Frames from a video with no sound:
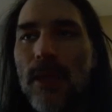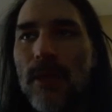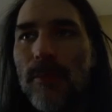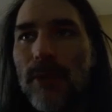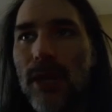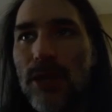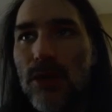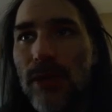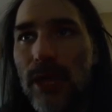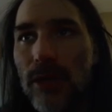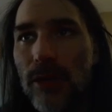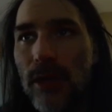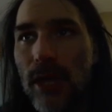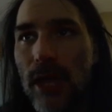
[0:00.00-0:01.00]
But I knew
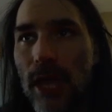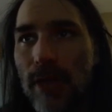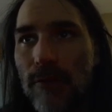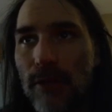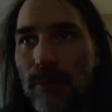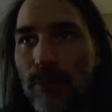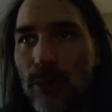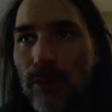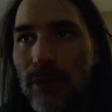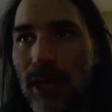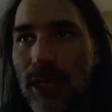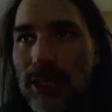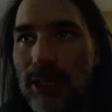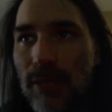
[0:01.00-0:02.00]
that if it broke
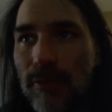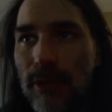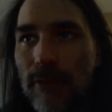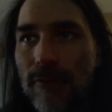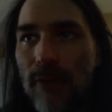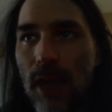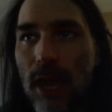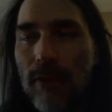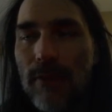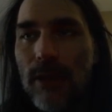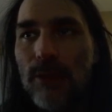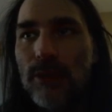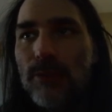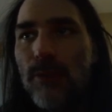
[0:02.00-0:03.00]
975,
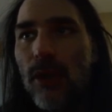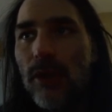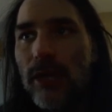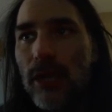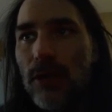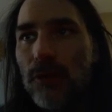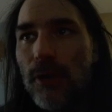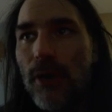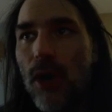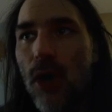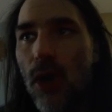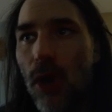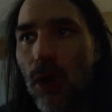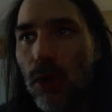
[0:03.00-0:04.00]
it was probably going to run
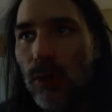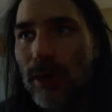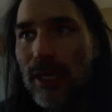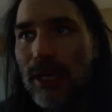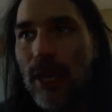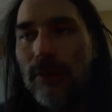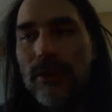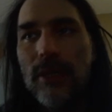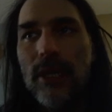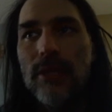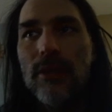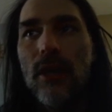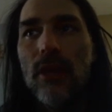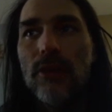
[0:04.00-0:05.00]
all the way down to
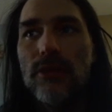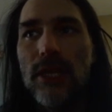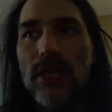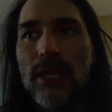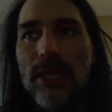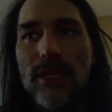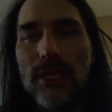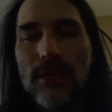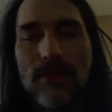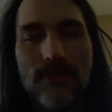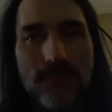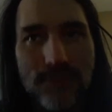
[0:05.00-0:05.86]
$9, and it did.